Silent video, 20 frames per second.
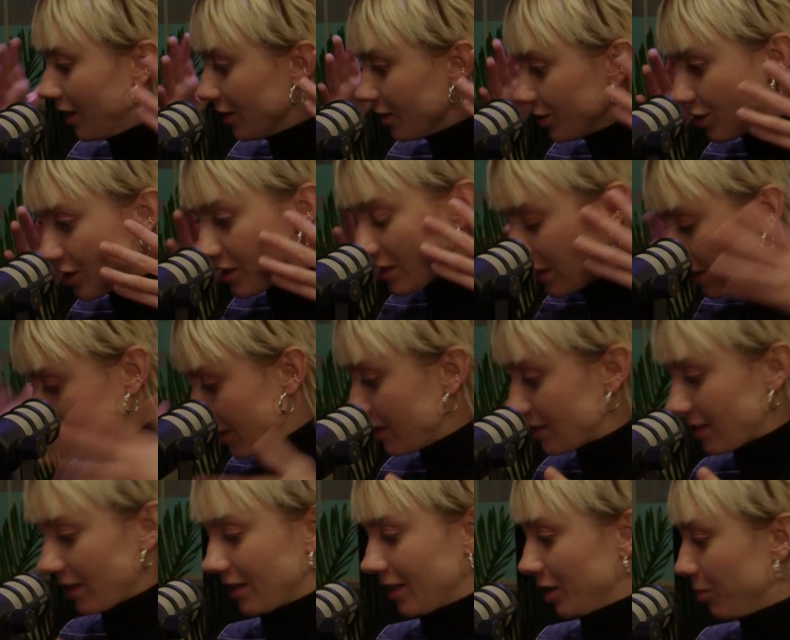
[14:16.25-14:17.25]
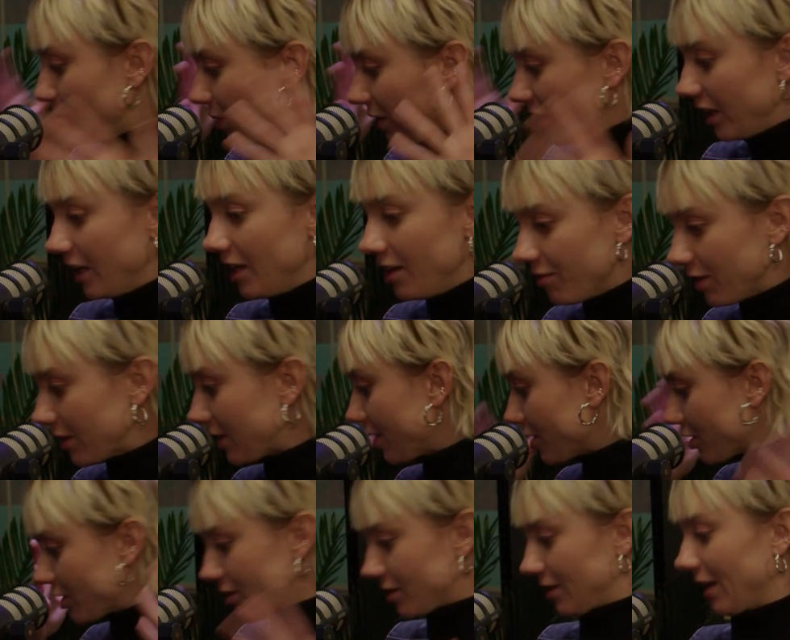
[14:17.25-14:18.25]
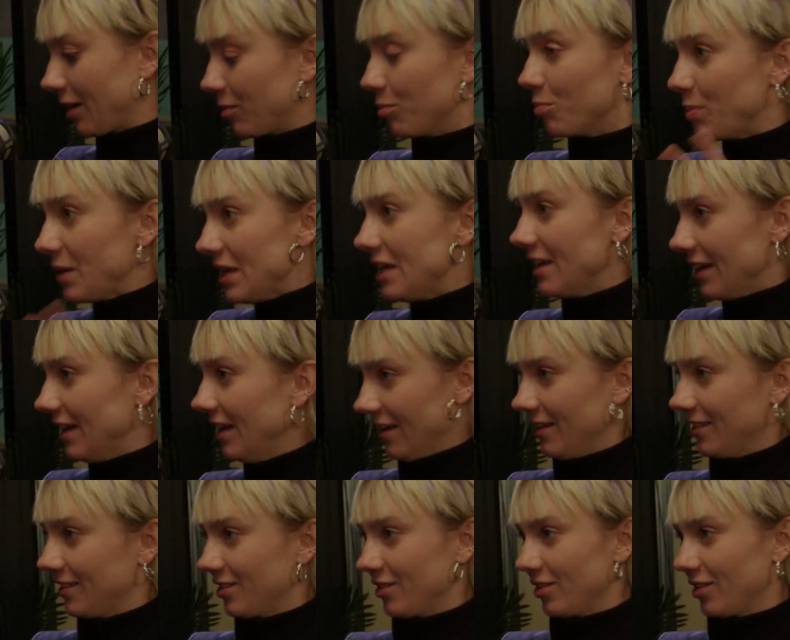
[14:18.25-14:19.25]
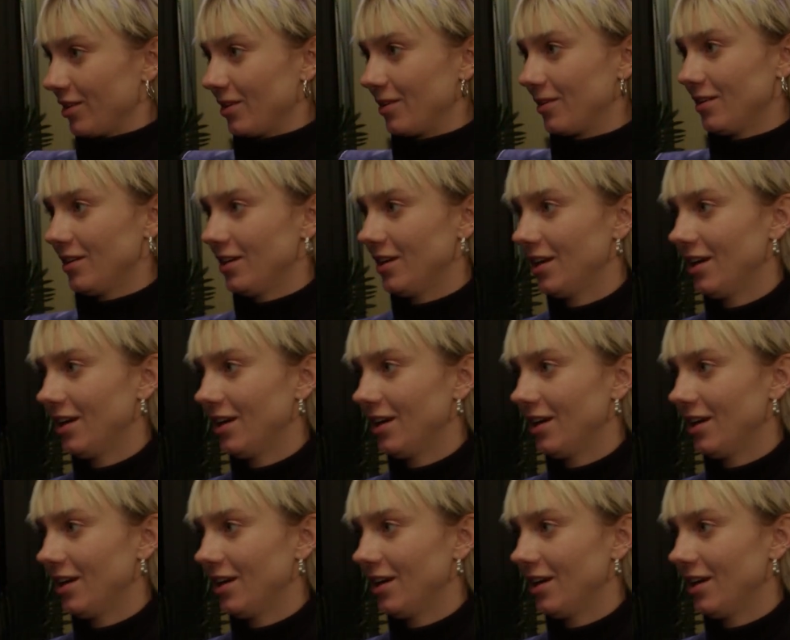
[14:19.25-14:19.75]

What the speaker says: just instantly believe it and just like be in it, you know.